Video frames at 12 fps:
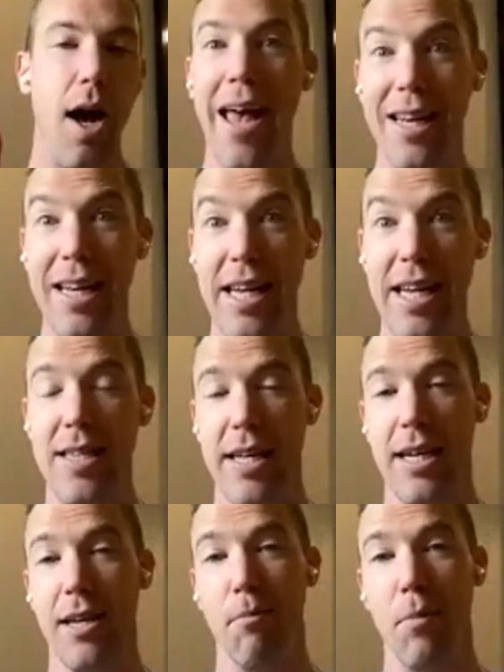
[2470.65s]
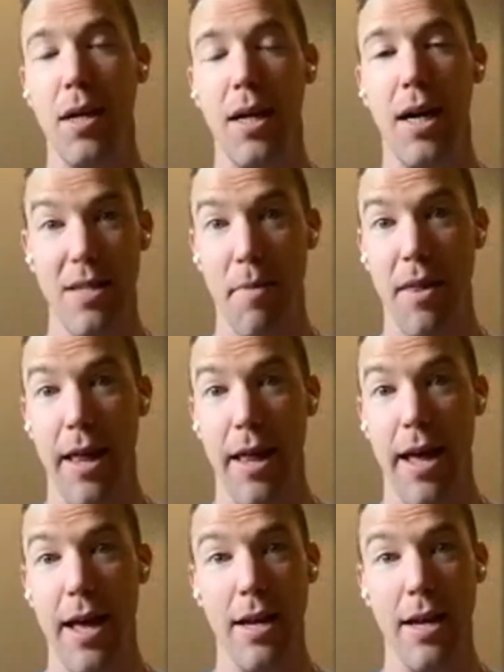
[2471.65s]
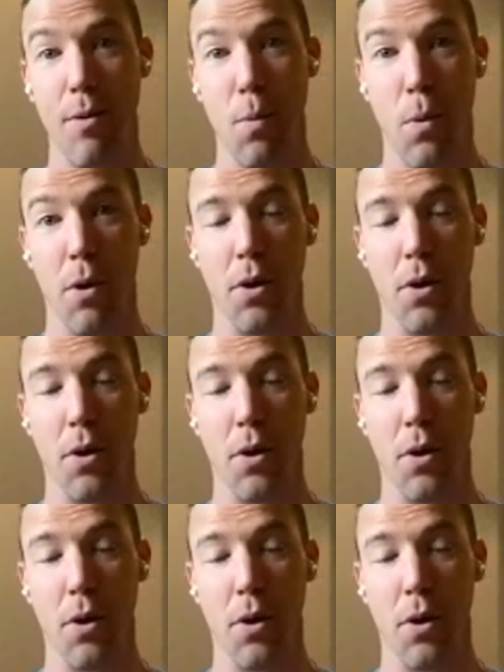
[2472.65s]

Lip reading: Magnesium is something that